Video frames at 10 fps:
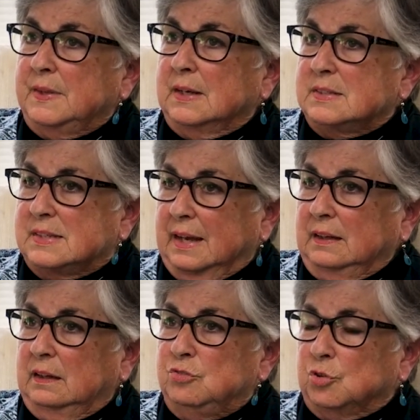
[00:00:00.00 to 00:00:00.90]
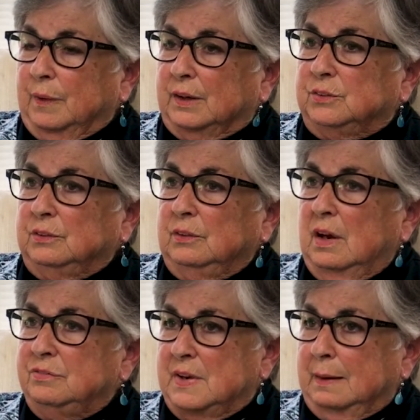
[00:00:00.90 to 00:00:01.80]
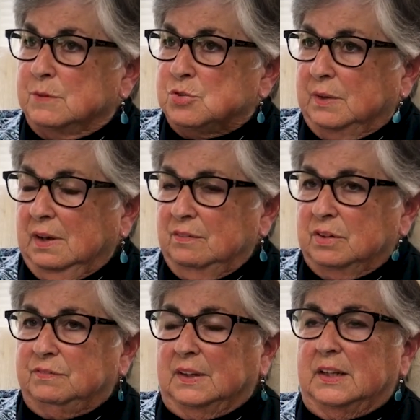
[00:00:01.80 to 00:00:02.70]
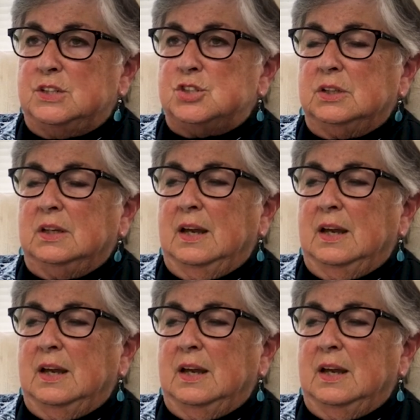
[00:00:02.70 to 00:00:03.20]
the executive director of Naaman's Recovery Village.